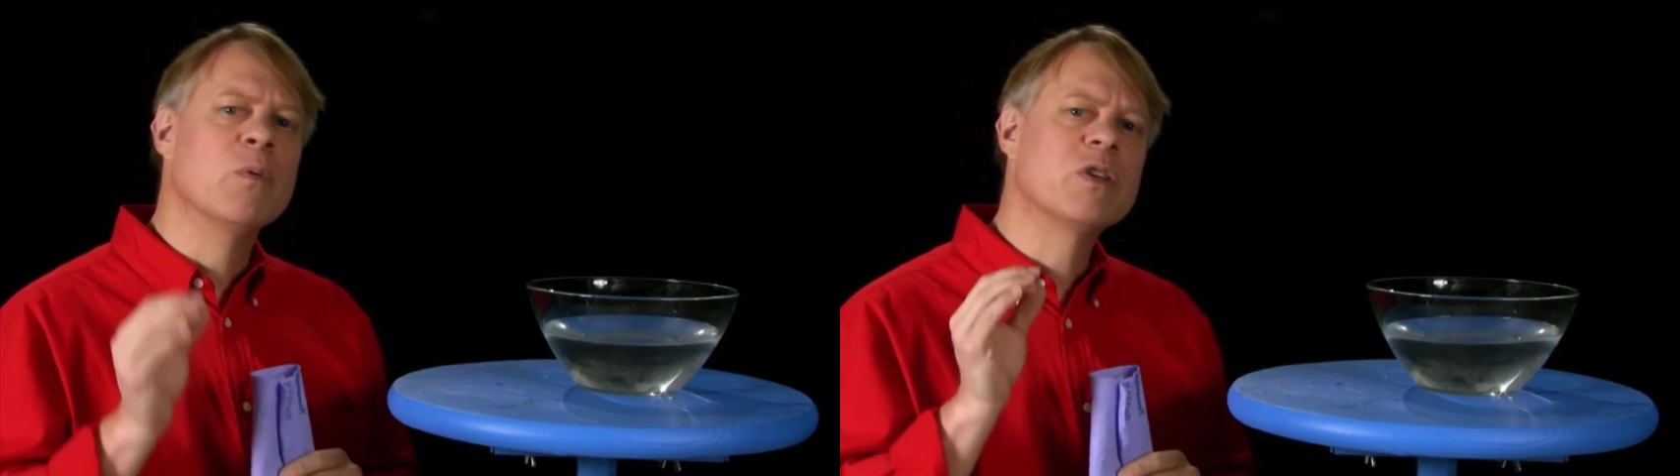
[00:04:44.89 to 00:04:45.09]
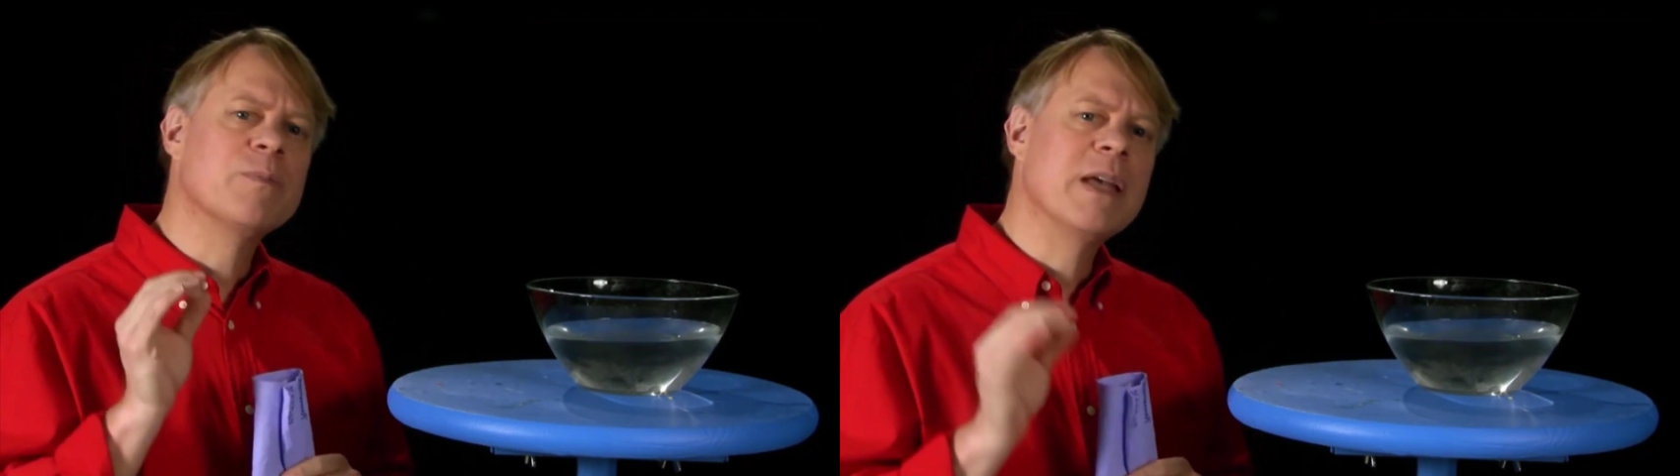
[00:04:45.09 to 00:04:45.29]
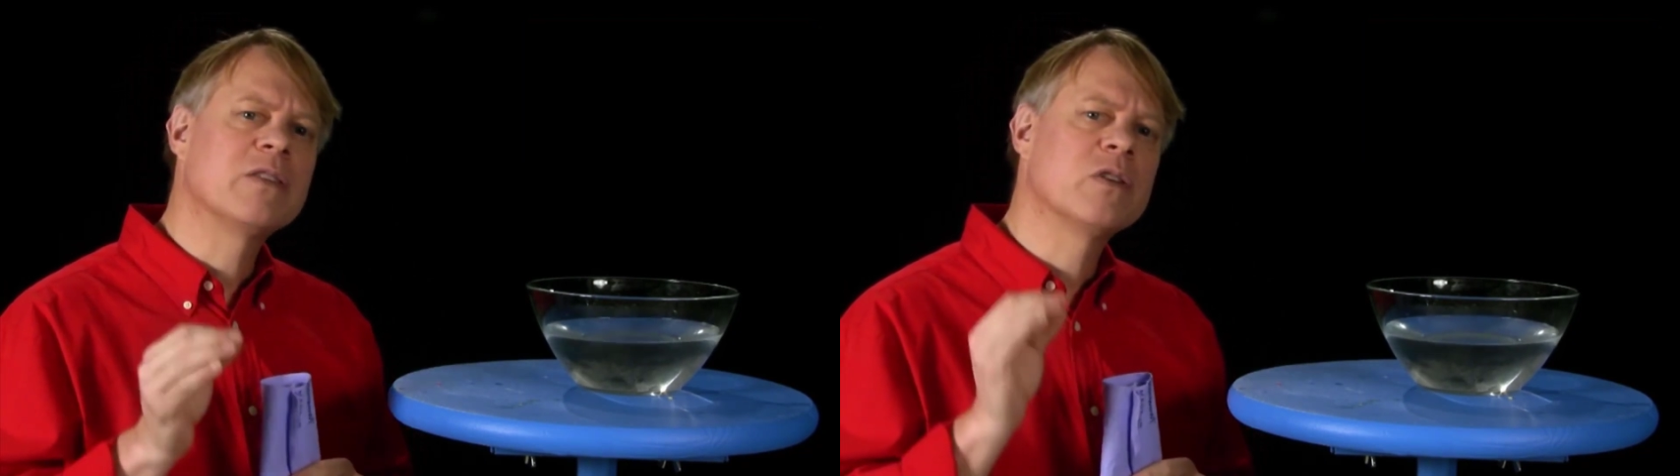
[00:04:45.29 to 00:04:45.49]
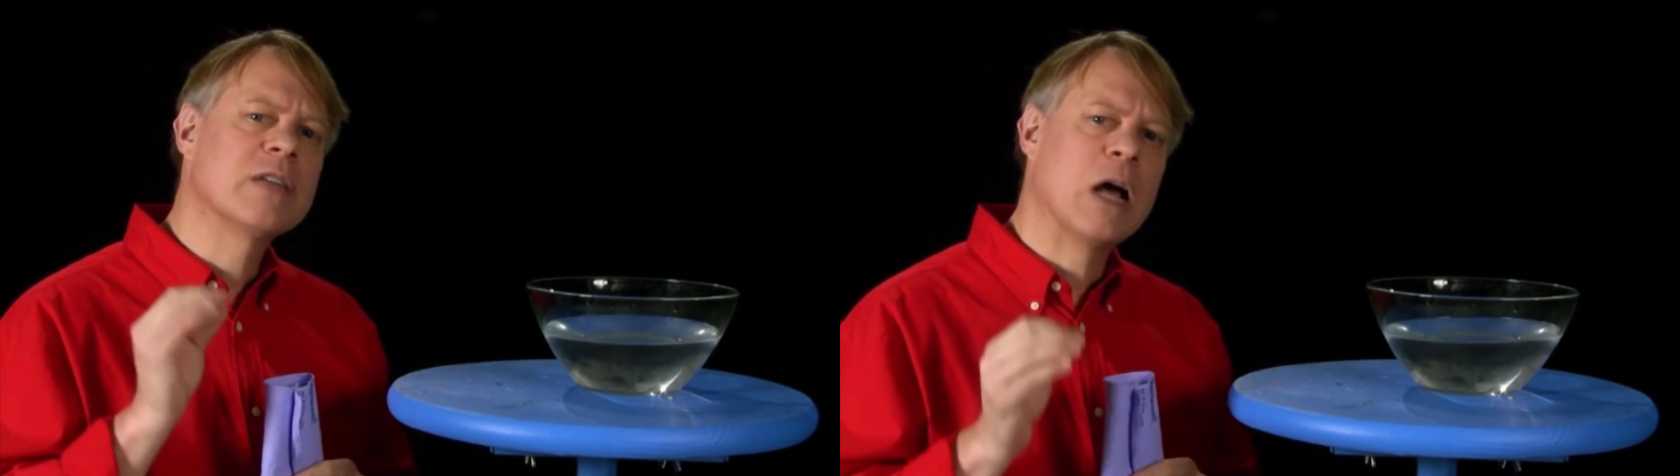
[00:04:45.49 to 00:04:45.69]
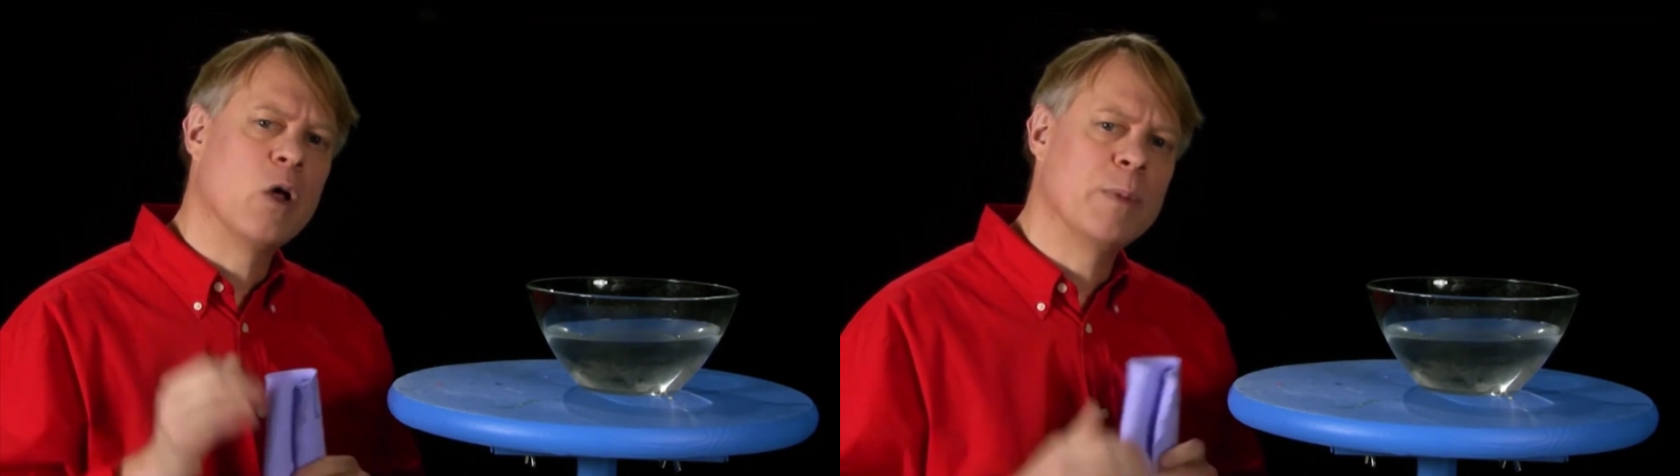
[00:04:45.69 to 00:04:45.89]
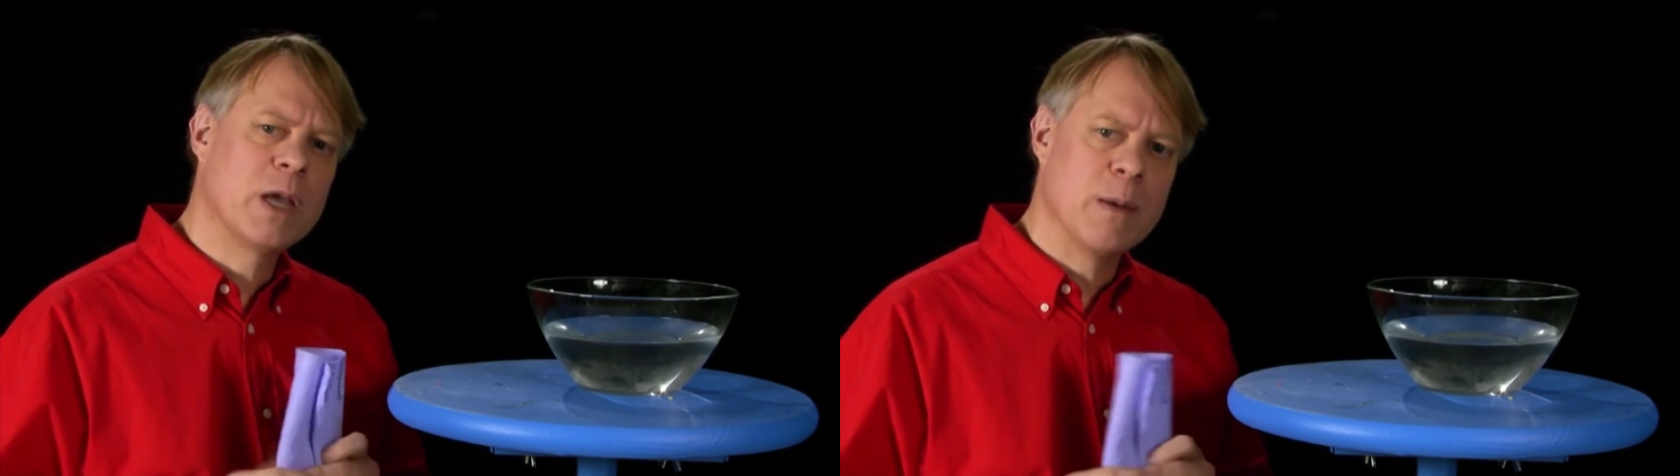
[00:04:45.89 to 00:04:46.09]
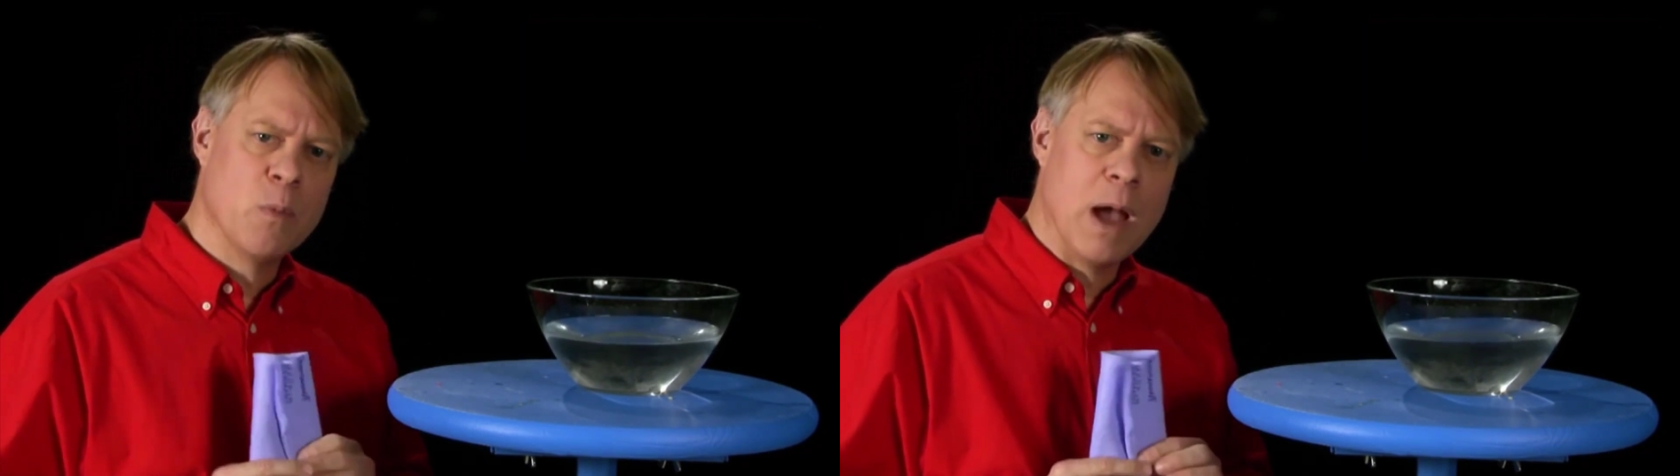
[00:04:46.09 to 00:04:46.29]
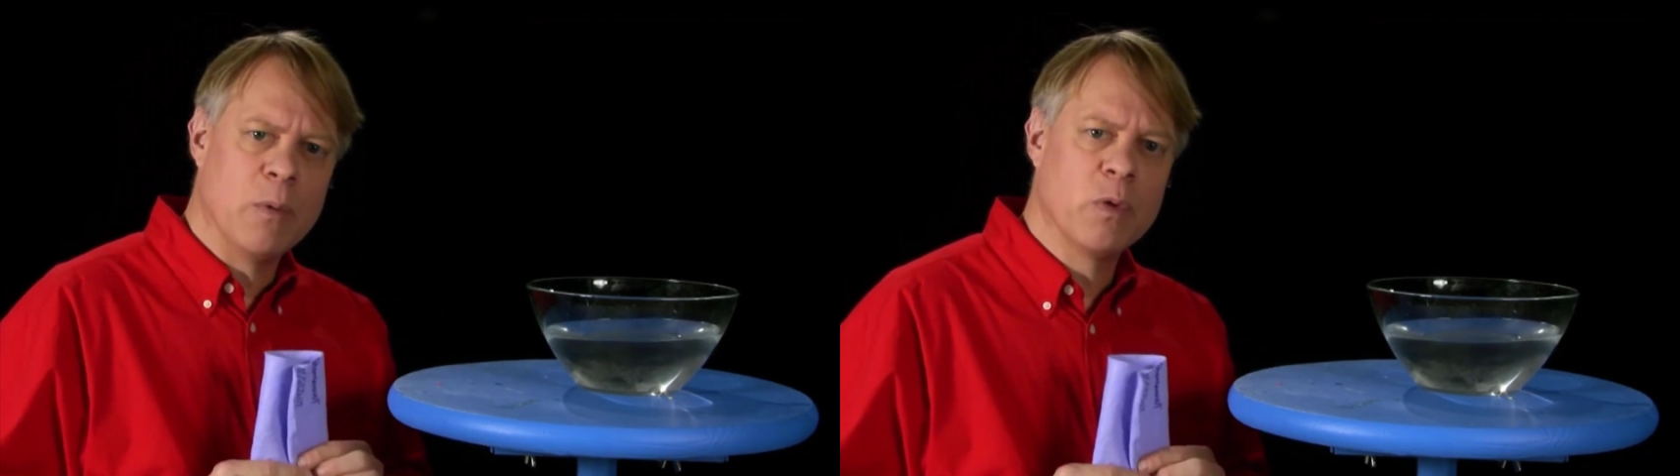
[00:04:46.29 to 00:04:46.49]
which makes the towel
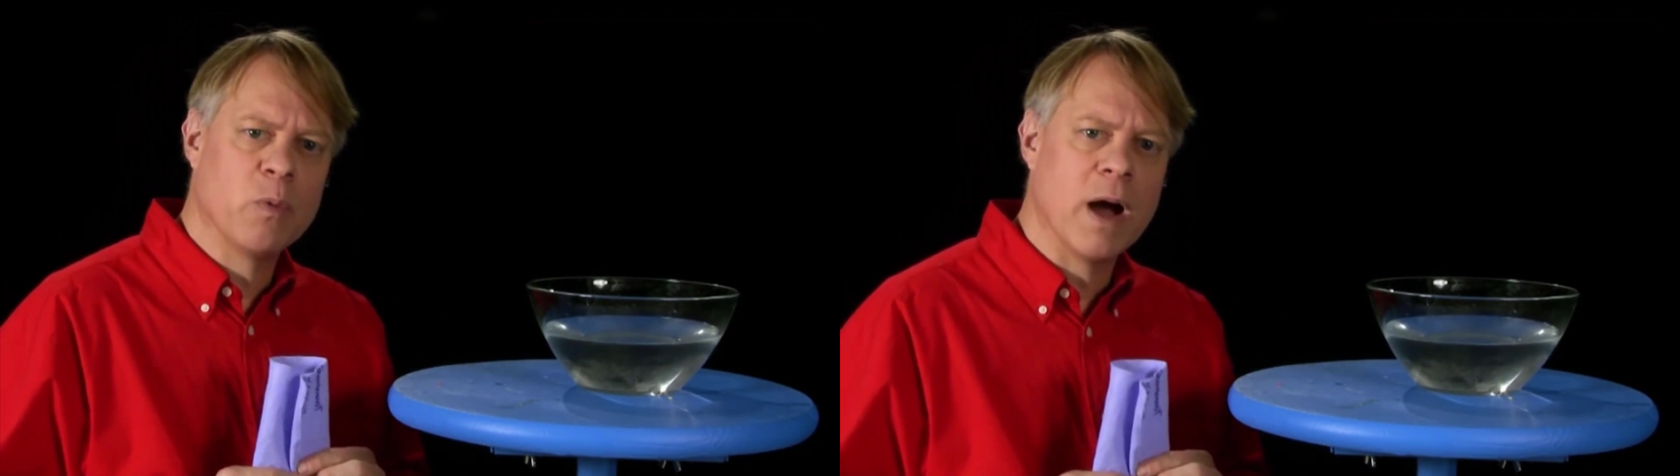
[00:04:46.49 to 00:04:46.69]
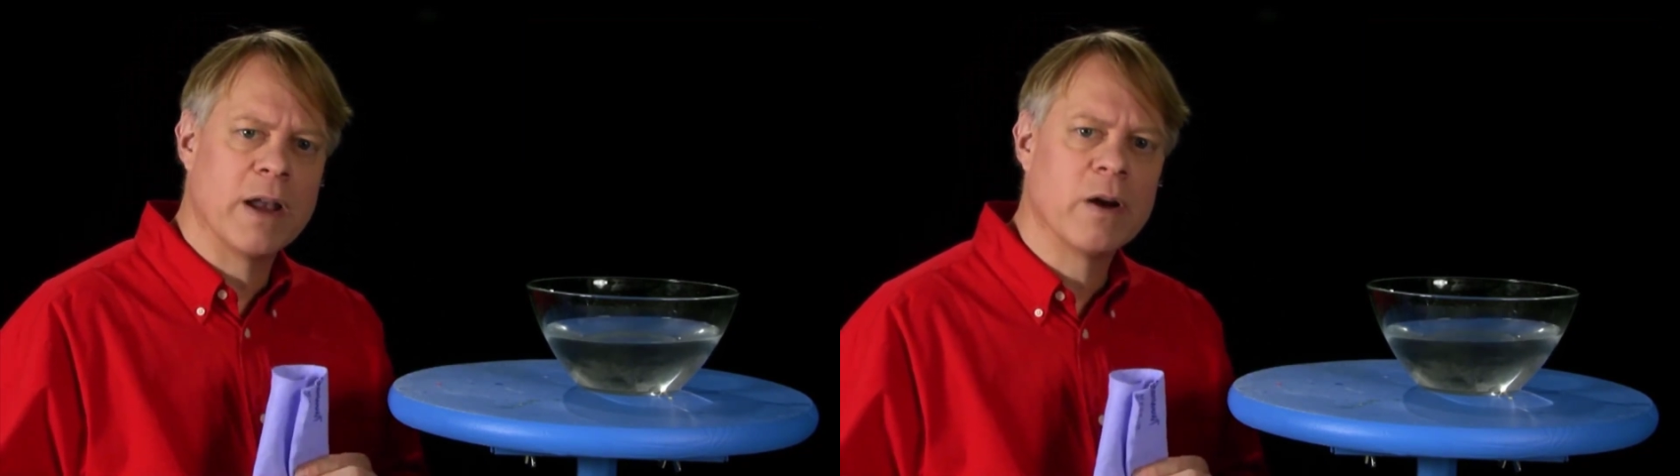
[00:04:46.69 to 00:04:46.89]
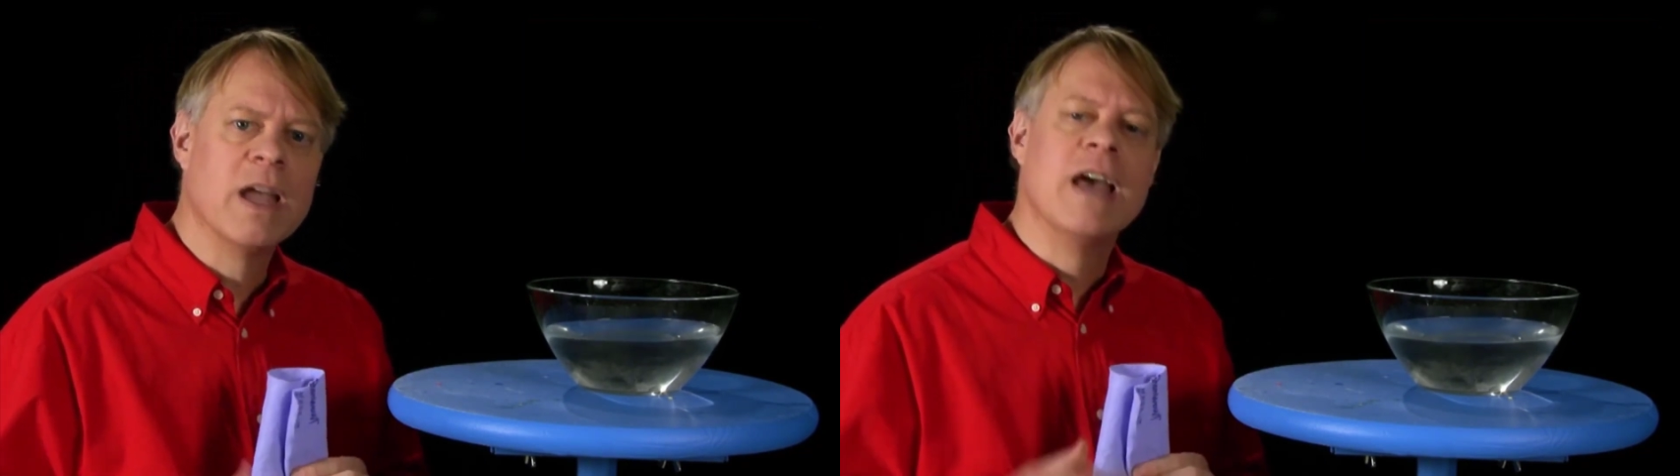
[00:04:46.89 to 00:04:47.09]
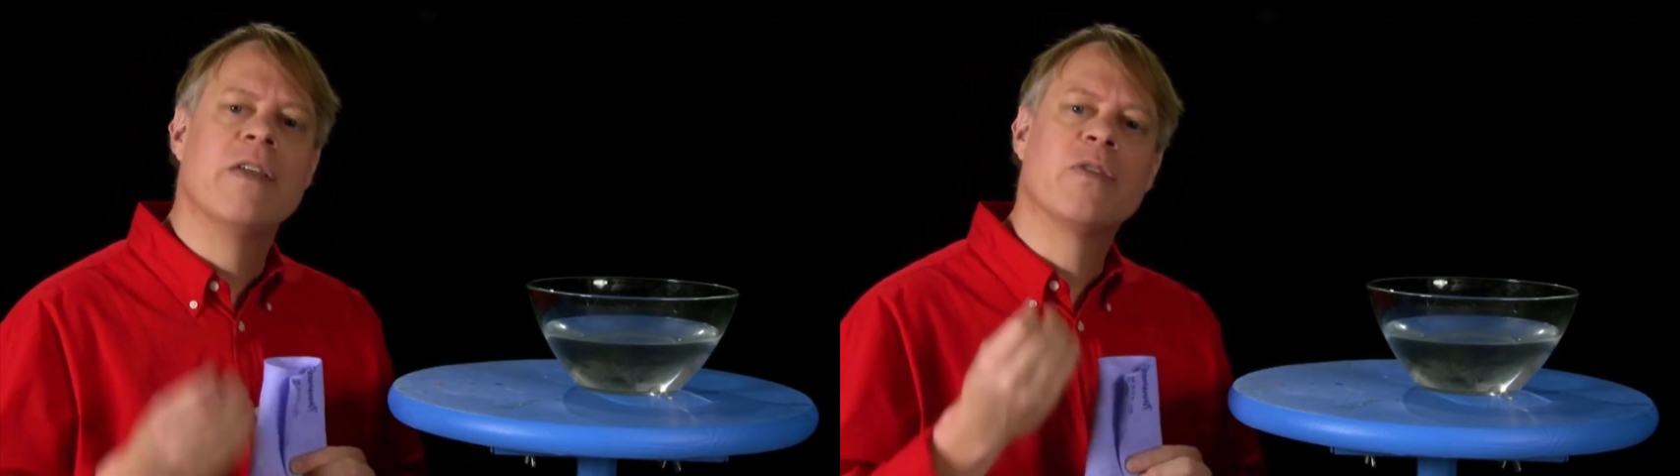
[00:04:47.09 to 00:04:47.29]
become wet with water